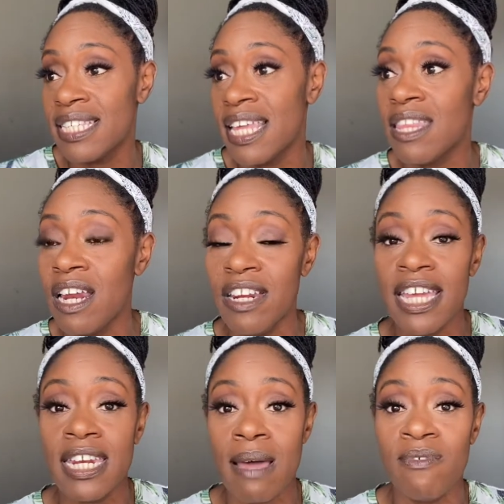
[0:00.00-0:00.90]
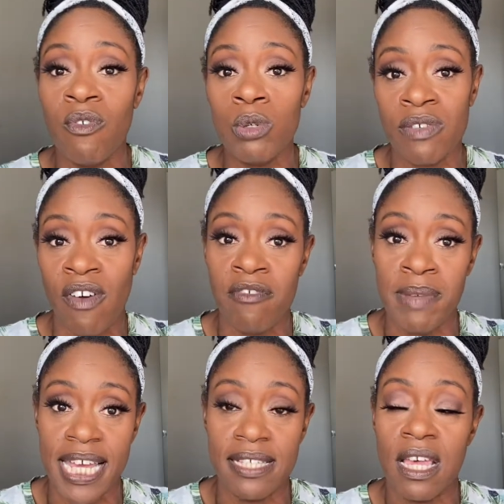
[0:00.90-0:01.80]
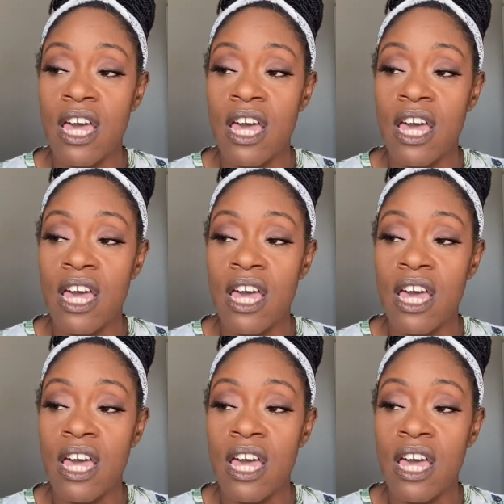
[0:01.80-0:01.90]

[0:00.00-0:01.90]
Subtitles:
day they'll only get a nap for 45 minutes.